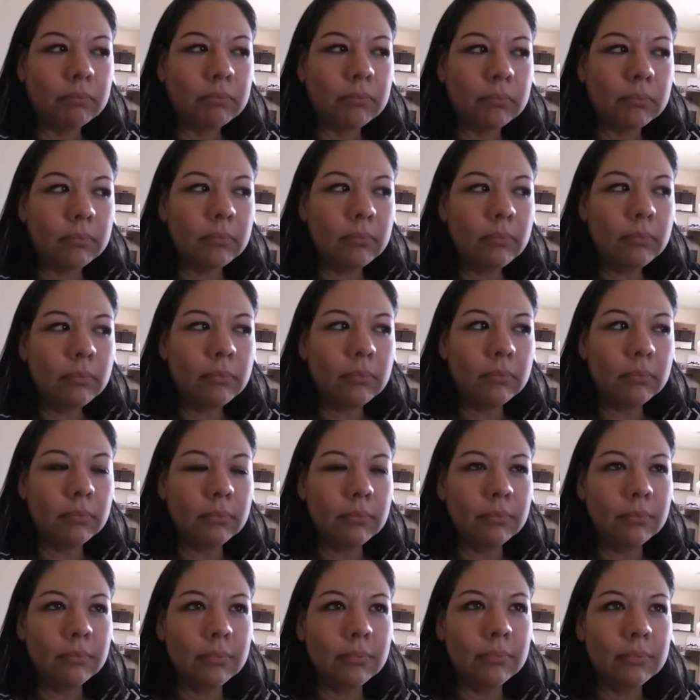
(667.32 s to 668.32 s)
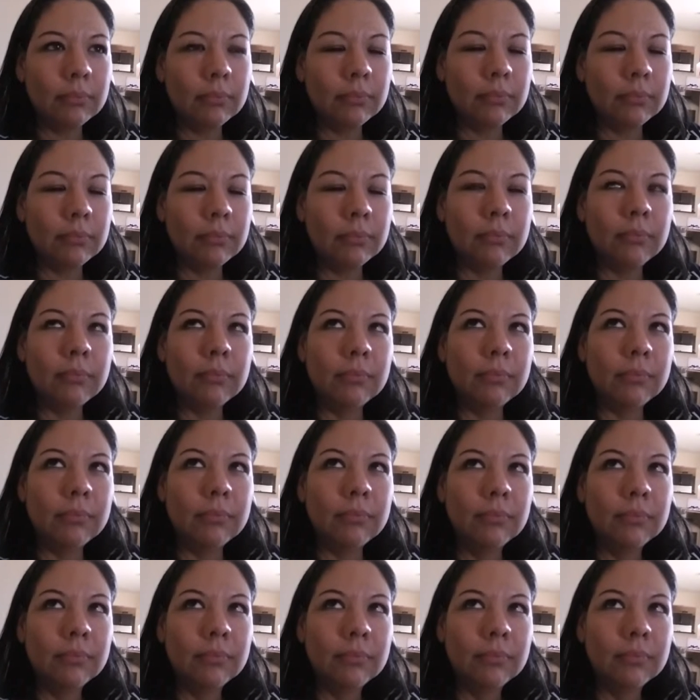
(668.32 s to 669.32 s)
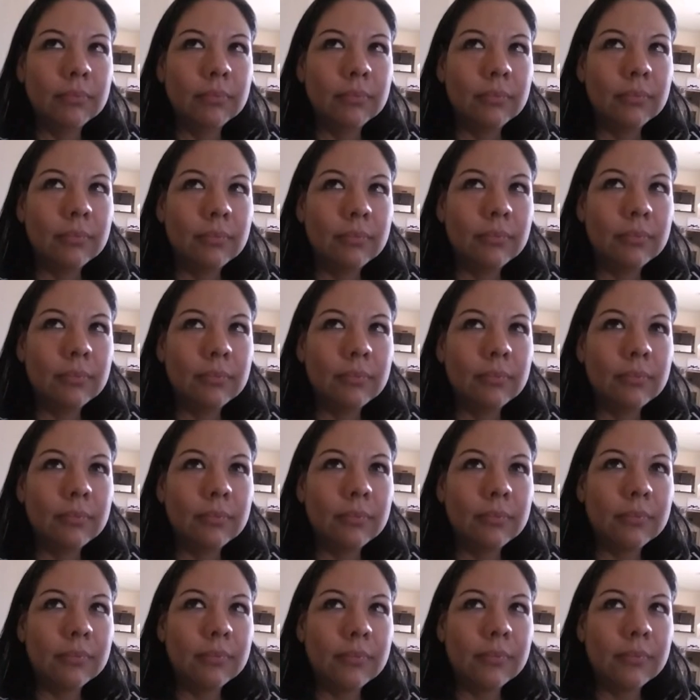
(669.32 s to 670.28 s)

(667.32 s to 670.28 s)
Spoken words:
[no speech]